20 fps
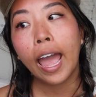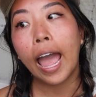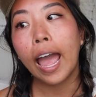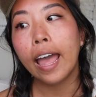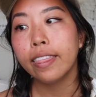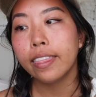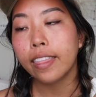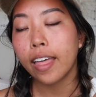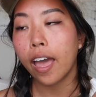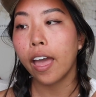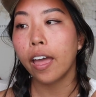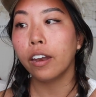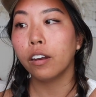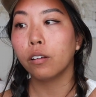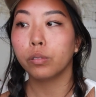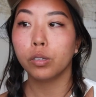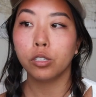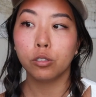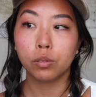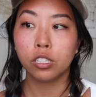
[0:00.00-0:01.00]
and then
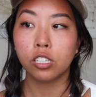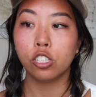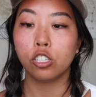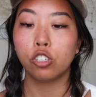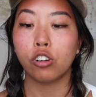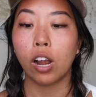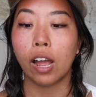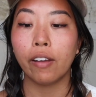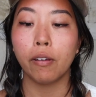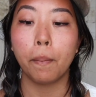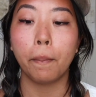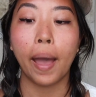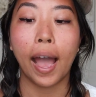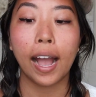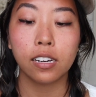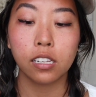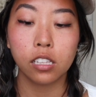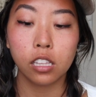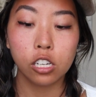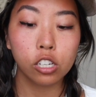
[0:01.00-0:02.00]
we would just drive it
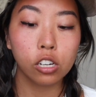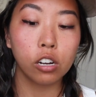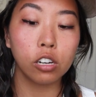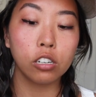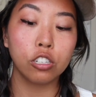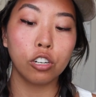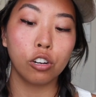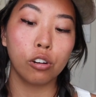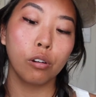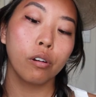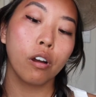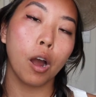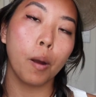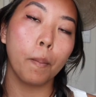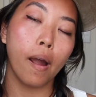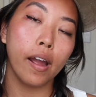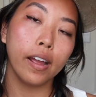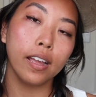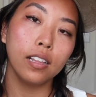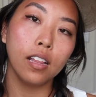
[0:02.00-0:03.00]
back to the Turo car
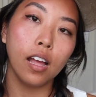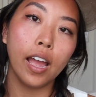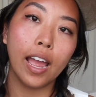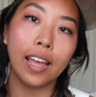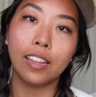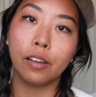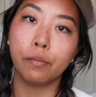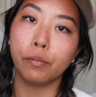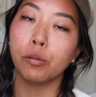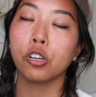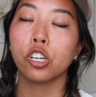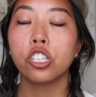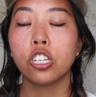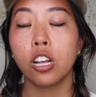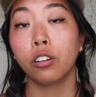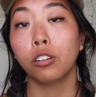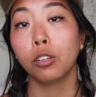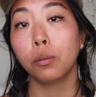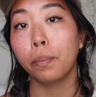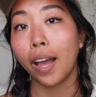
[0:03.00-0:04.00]
parking lot, and then we were
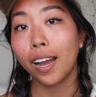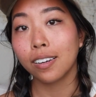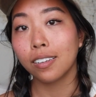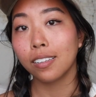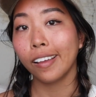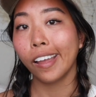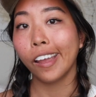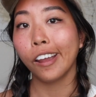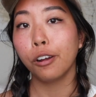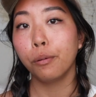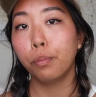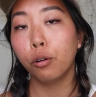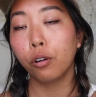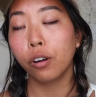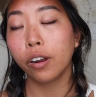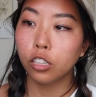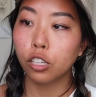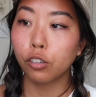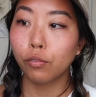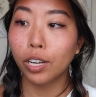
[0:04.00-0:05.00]
shuttled back to the
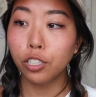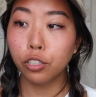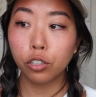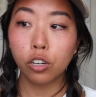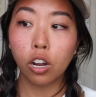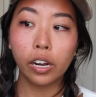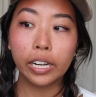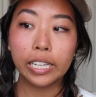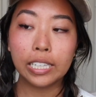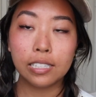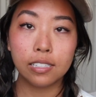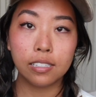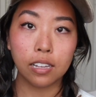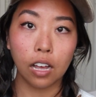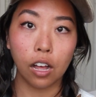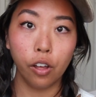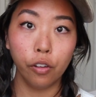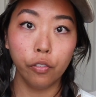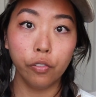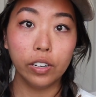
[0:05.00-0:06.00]
airport. The rental car
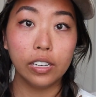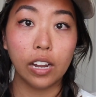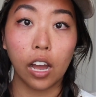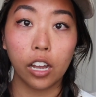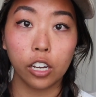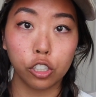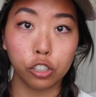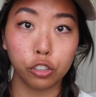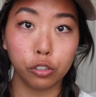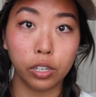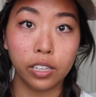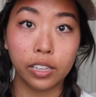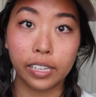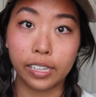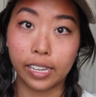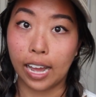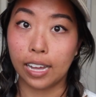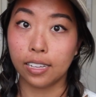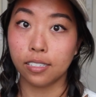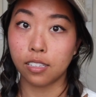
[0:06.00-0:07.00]
itself, not including the
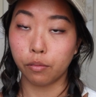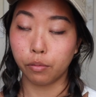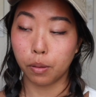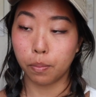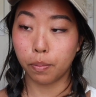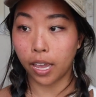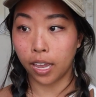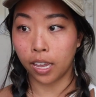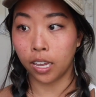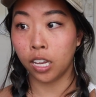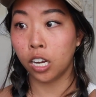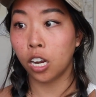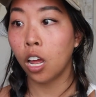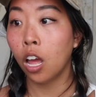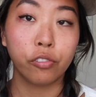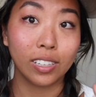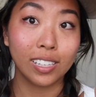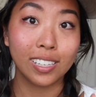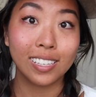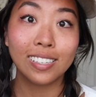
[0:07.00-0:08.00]
gas that we paid
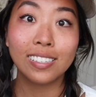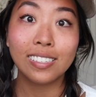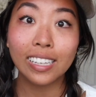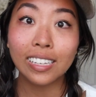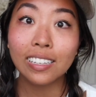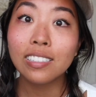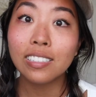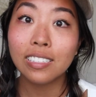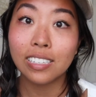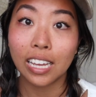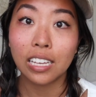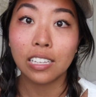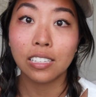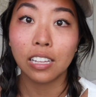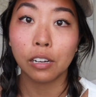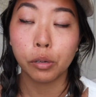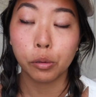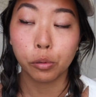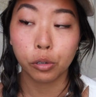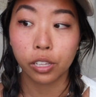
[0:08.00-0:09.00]
for the 6 days
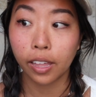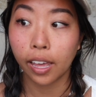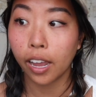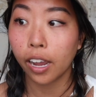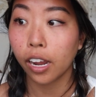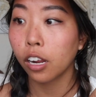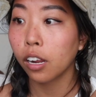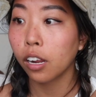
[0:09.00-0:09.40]
that we were there,